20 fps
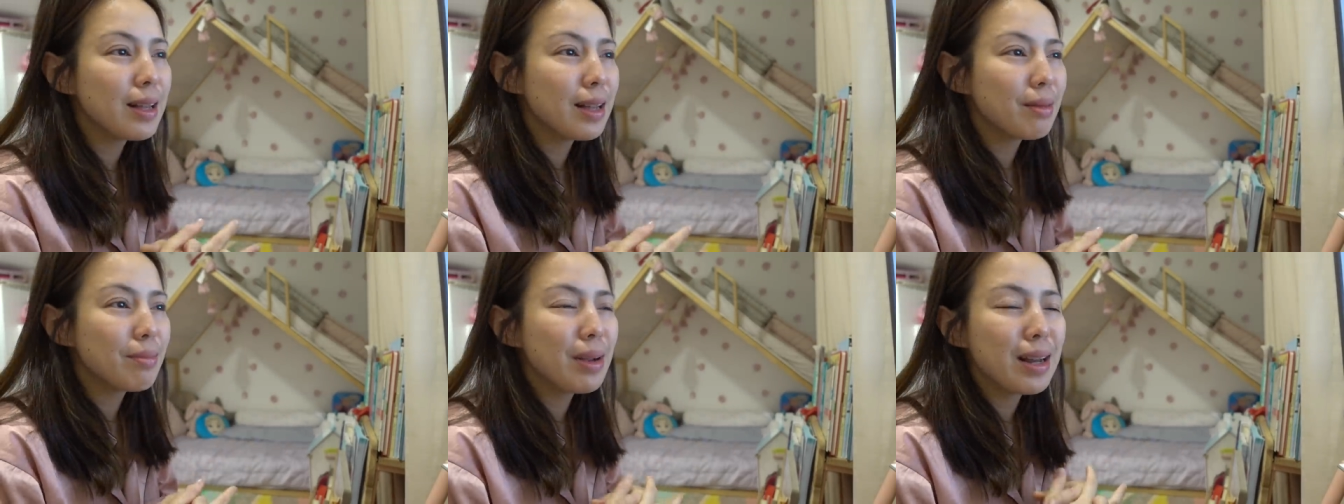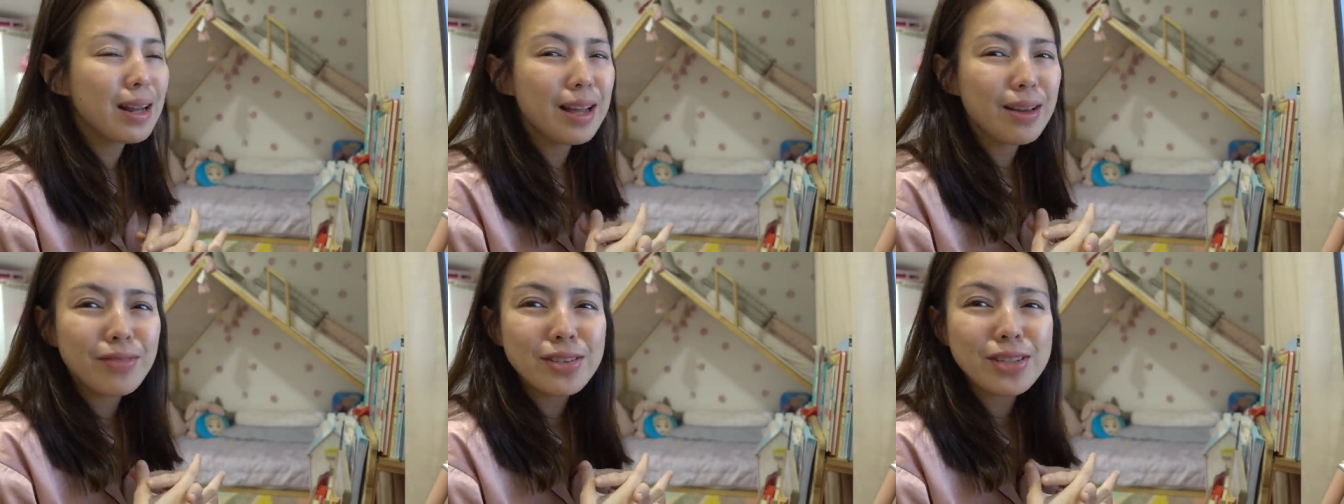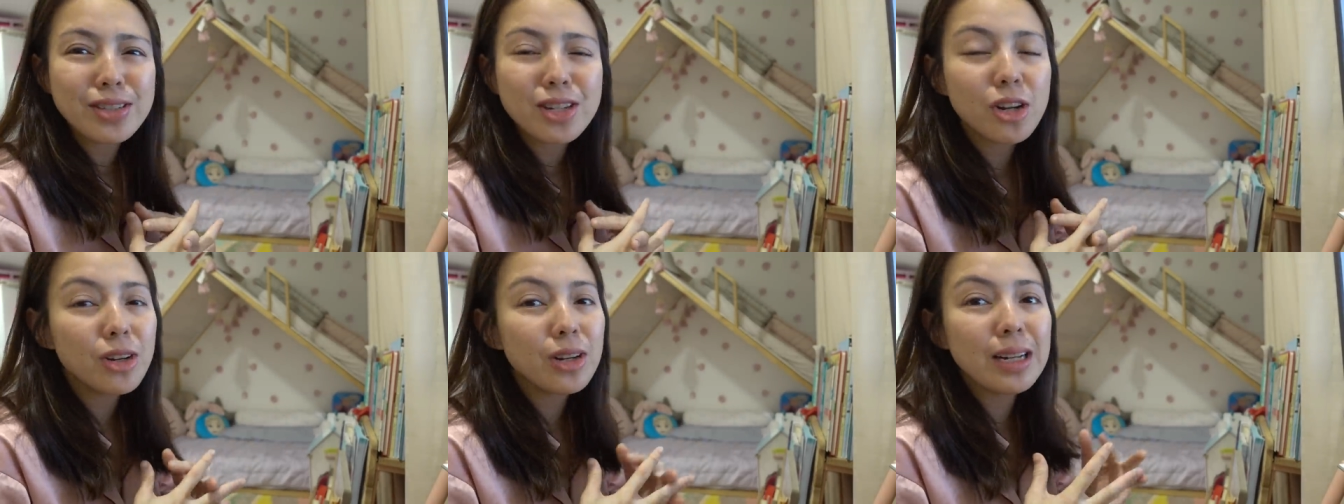like my life
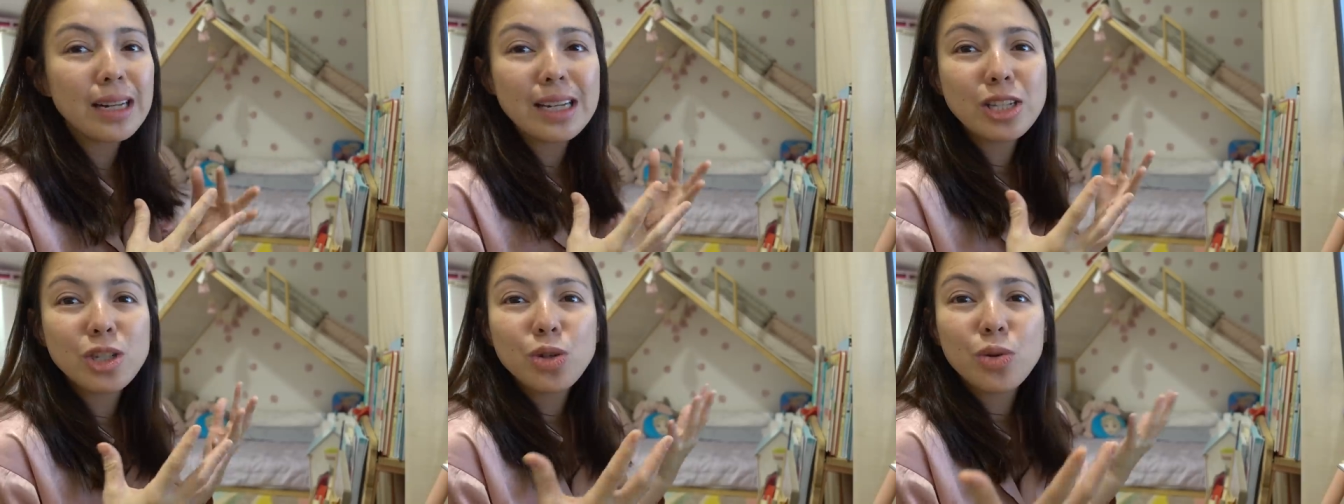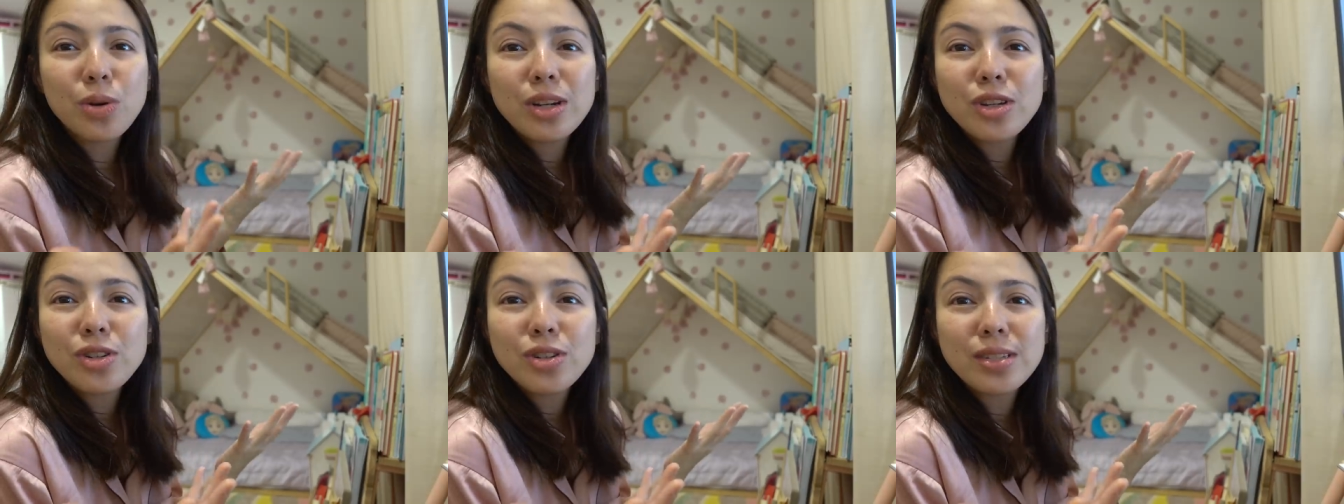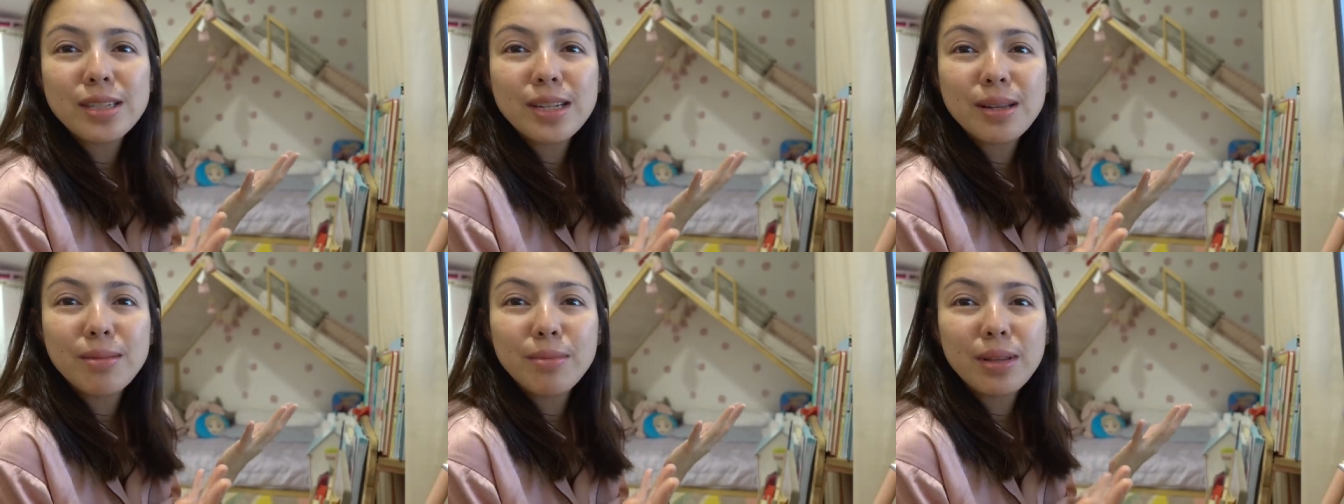is not really so
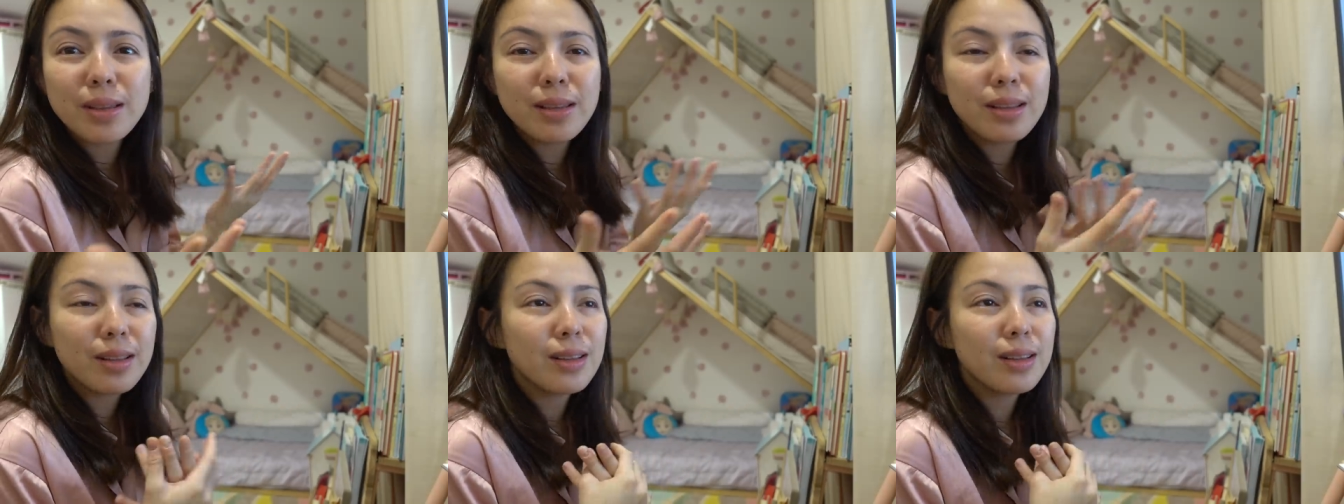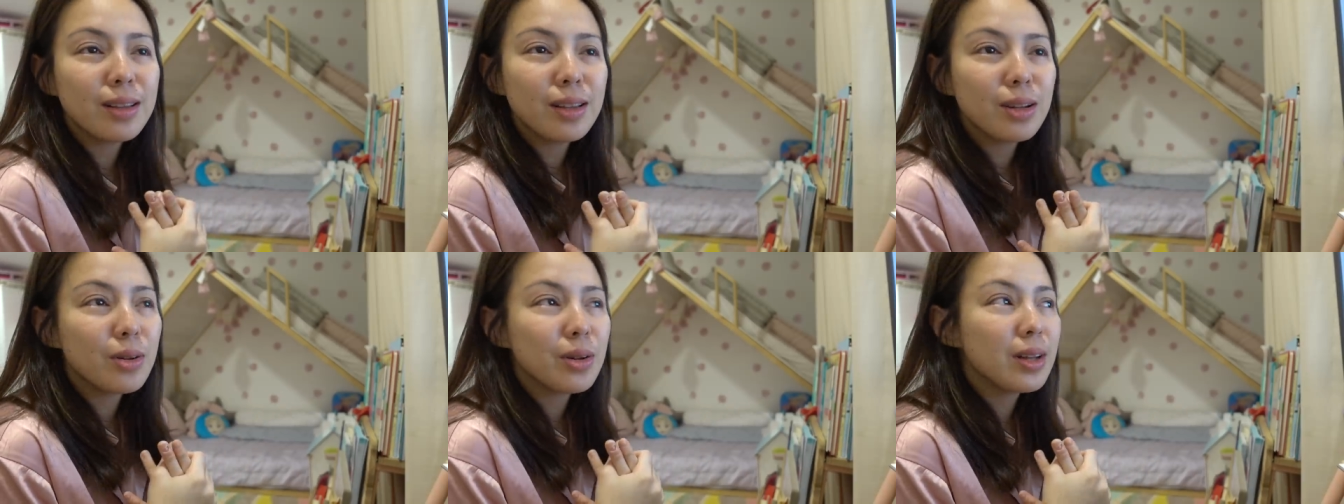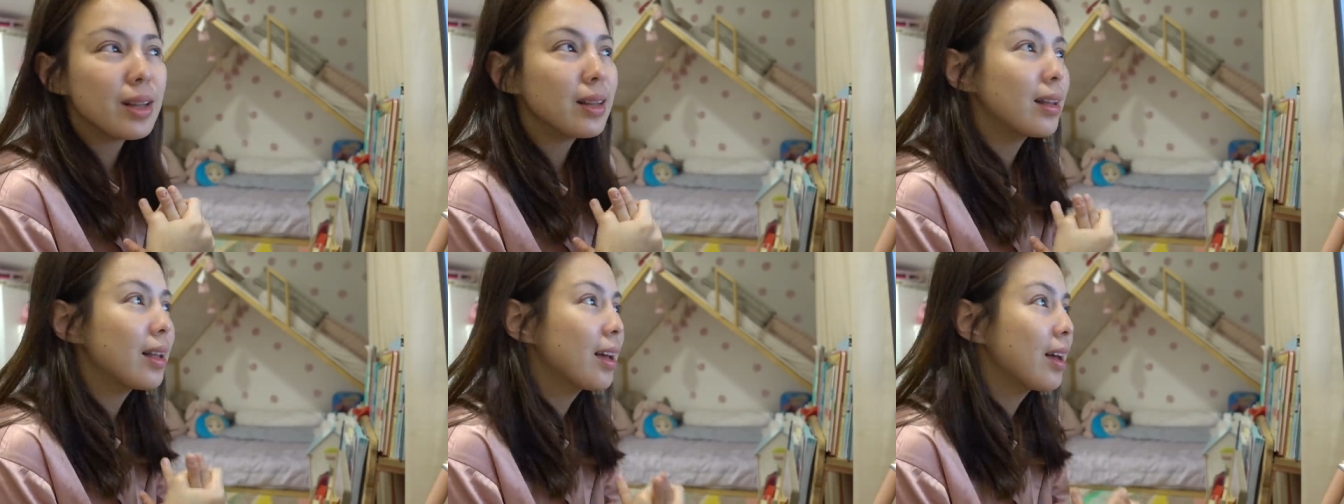interesting. But you know
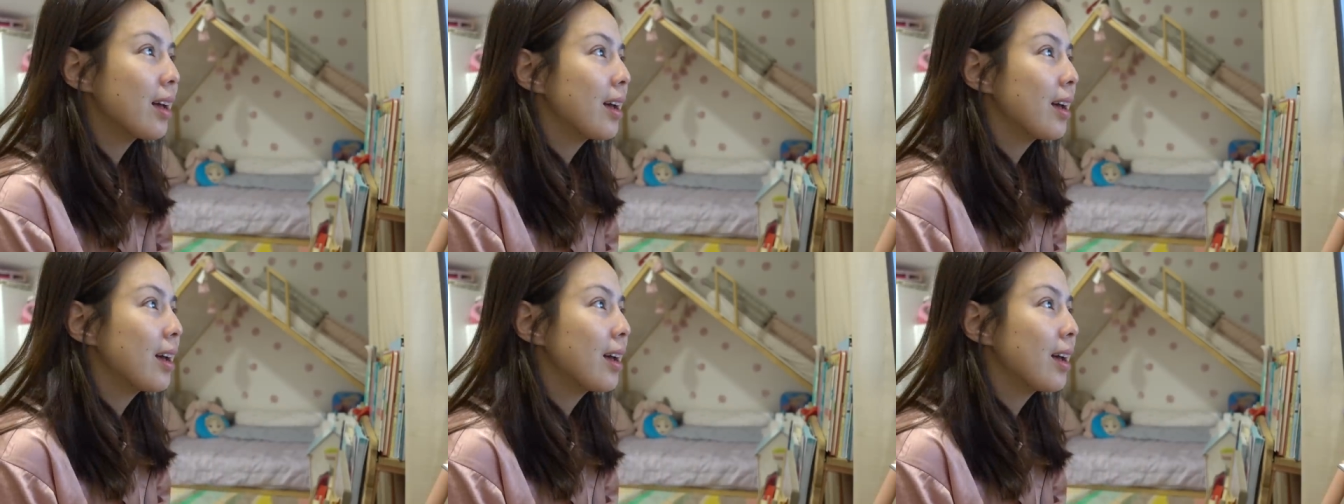what?